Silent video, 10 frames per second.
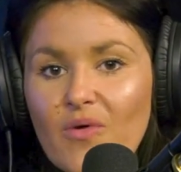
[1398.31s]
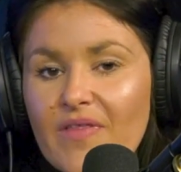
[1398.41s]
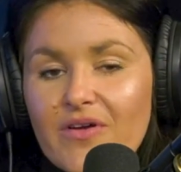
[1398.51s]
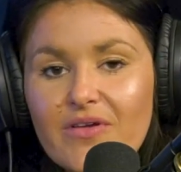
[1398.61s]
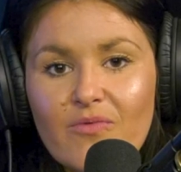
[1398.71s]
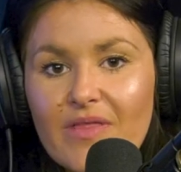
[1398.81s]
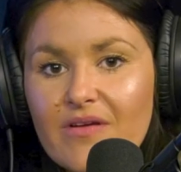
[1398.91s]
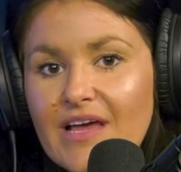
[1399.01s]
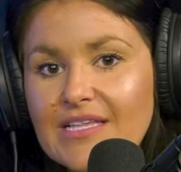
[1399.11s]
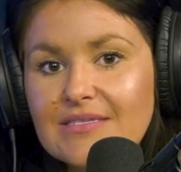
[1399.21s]
whether
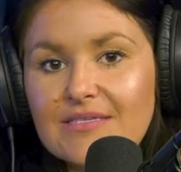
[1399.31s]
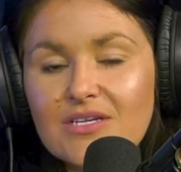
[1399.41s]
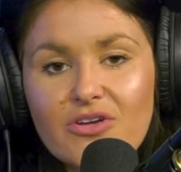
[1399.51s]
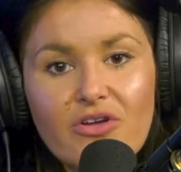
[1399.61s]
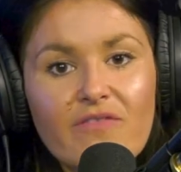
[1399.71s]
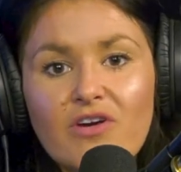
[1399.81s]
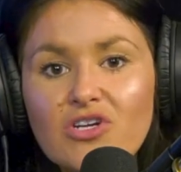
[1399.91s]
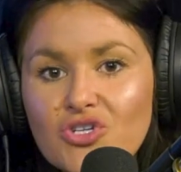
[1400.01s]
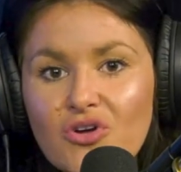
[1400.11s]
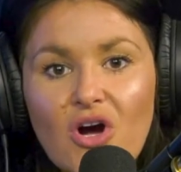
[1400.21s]
that's your
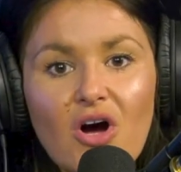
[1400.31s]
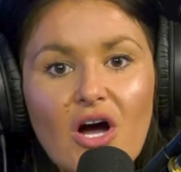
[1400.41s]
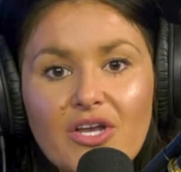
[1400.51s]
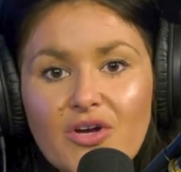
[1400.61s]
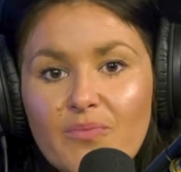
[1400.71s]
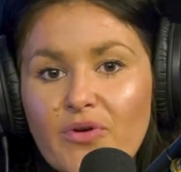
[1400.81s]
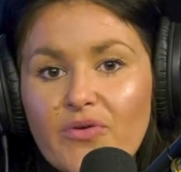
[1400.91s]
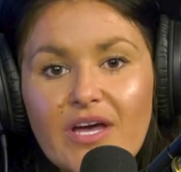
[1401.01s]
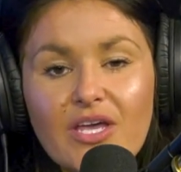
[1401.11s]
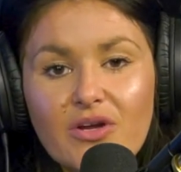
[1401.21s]
universe, your God, your
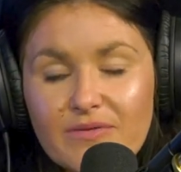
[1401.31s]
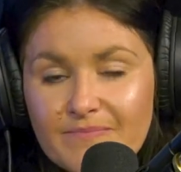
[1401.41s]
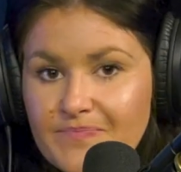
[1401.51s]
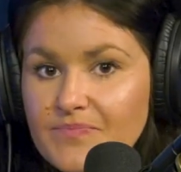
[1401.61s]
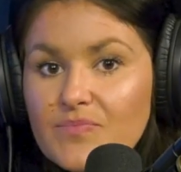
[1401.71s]
Buddha, your